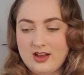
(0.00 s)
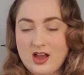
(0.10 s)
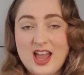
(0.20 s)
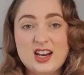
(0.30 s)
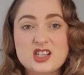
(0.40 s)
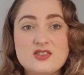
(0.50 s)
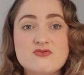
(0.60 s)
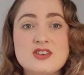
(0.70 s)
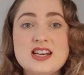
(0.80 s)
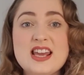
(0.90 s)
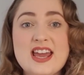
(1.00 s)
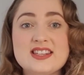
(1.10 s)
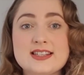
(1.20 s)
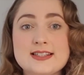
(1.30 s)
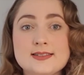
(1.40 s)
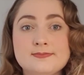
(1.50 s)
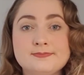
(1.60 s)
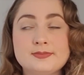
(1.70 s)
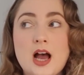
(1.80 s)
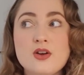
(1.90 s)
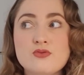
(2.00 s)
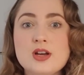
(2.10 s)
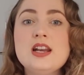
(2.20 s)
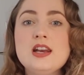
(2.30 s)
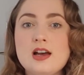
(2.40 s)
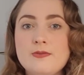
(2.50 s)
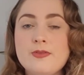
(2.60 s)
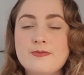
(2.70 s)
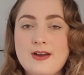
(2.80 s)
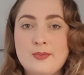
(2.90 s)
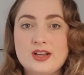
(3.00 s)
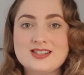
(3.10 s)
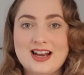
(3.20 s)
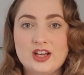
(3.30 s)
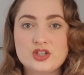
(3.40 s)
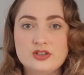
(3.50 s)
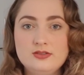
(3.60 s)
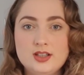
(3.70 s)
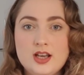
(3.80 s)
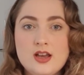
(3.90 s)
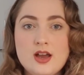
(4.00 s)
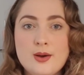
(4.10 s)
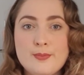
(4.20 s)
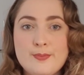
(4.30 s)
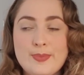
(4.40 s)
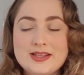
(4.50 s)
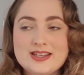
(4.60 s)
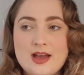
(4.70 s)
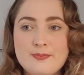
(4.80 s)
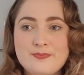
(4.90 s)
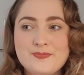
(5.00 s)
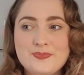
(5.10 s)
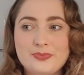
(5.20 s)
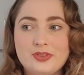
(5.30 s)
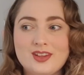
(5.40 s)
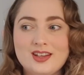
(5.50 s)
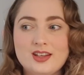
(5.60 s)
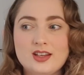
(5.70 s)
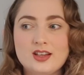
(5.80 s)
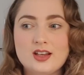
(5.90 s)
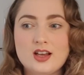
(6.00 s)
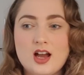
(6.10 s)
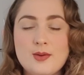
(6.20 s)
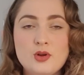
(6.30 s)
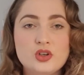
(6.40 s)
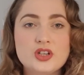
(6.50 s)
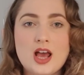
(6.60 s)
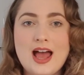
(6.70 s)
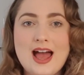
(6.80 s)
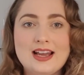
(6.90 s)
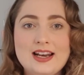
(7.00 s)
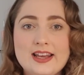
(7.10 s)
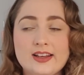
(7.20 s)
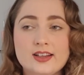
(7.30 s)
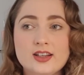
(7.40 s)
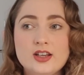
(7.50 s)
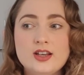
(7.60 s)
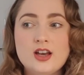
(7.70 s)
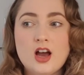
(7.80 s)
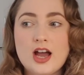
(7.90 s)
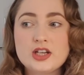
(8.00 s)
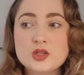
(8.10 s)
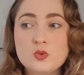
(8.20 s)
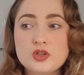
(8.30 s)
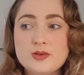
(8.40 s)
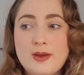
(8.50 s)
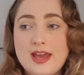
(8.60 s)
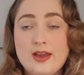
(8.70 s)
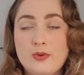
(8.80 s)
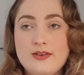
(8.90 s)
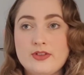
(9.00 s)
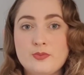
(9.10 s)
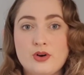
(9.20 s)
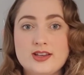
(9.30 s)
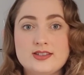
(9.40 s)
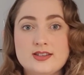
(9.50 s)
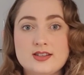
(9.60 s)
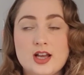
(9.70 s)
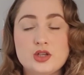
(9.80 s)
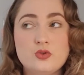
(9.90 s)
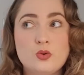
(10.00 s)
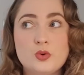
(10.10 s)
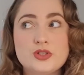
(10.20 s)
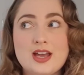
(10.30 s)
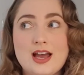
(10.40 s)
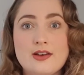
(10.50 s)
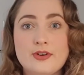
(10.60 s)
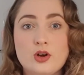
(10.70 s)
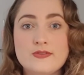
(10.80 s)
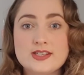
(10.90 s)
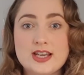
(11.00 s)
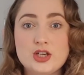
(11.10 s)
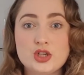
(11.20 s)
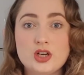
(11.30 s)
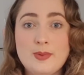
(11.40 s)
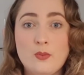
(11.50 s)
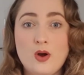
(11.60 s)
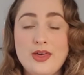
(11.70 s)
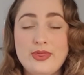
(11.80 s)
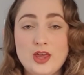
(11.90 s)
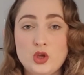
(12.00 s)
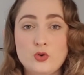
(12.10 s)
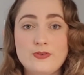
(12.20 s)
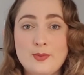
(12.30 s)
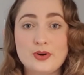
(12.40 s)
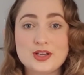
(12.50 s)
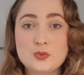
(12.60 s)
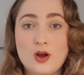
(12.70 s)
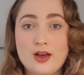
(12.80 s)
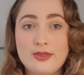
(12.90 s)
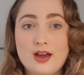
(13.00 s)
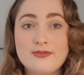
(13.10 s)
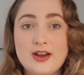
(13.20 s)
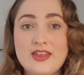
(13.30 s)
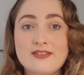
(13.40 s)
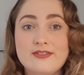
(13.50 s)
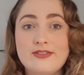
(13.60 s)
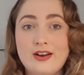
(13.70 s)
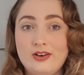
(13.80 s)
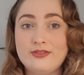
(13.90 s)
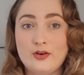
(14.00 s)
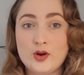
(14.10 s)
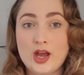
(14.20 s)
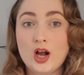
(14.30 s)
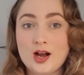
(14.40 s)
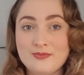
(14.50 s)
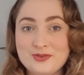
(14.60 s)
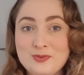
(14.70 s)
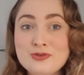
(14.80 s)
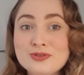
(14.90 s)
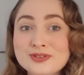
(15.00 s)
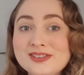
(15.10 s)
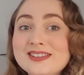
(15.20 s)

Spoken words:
I actually really hate it. I really love the fabric selection, but I'm not good at haggling. I just want to pay whatever the price is. I do not want to have a conversation about what I think your fabric is worth. I find that very, very uncomfortable.